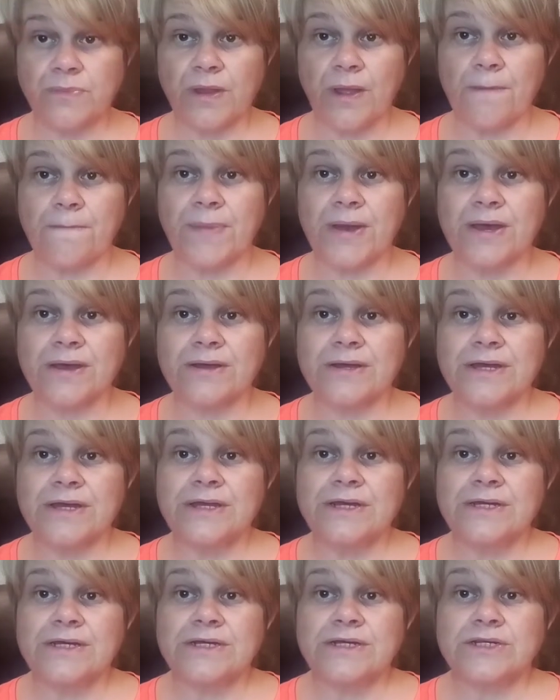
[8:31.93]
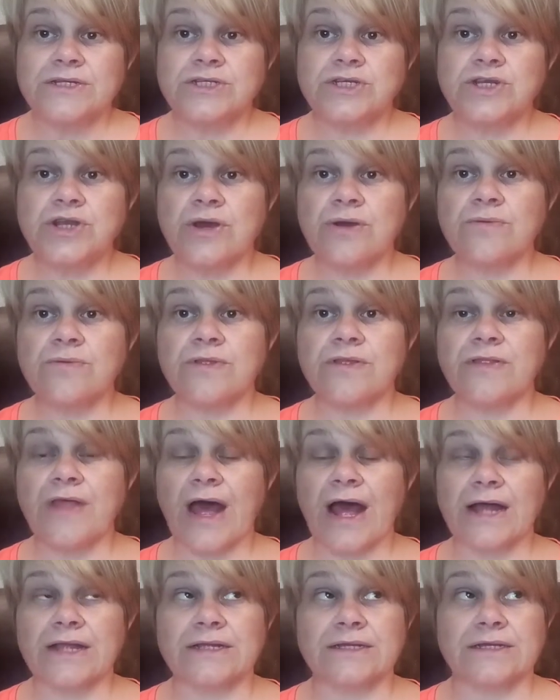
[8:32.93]
But to know
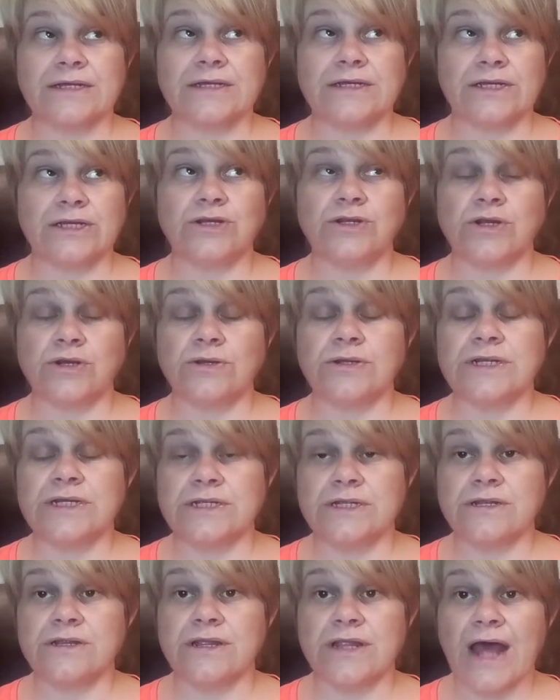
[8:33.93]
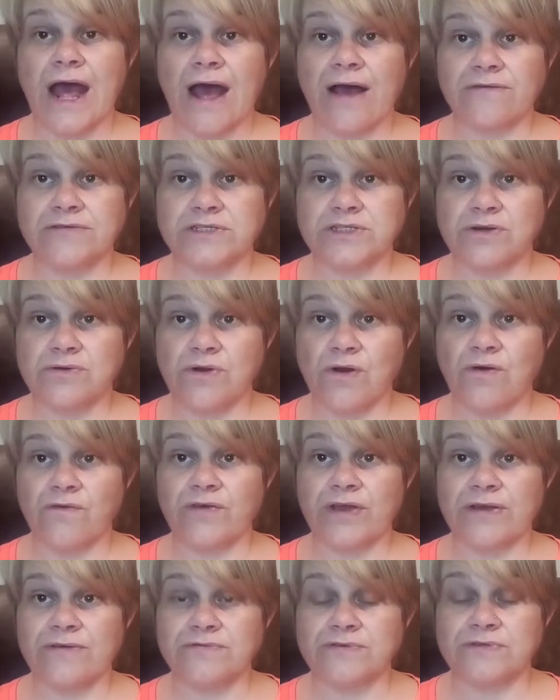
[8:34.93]
that, you know, you need another 0.5 stone
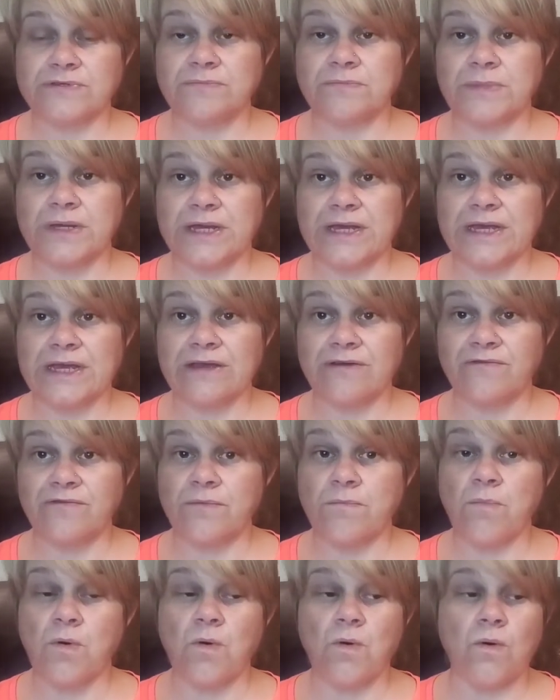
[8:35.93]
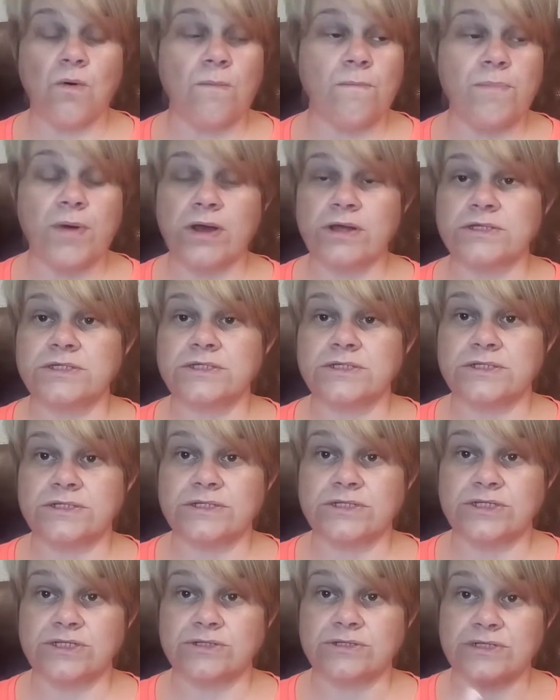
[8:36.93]
off gives me even more buzz,
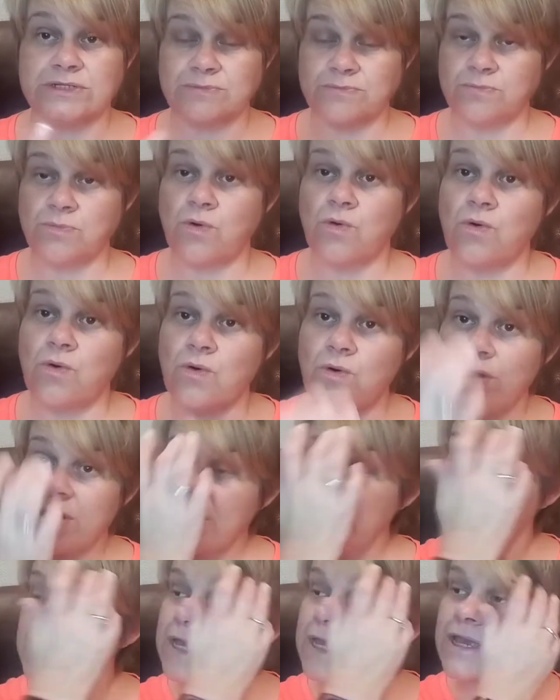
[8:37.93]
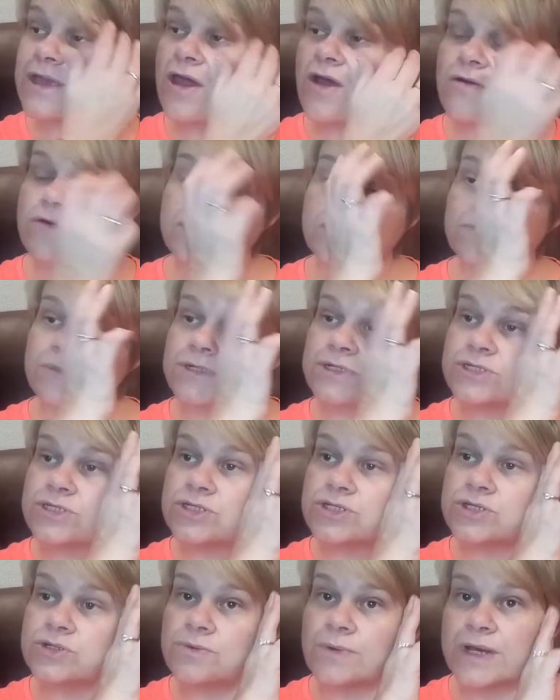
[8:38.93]
more encouragement
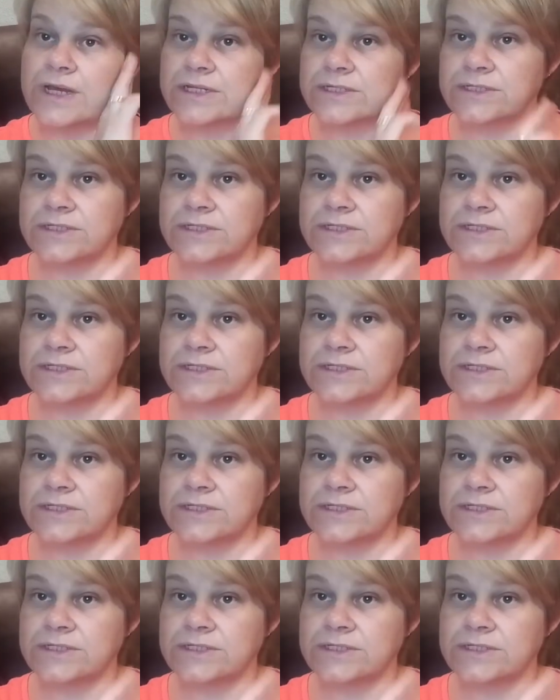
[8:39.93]
to do it.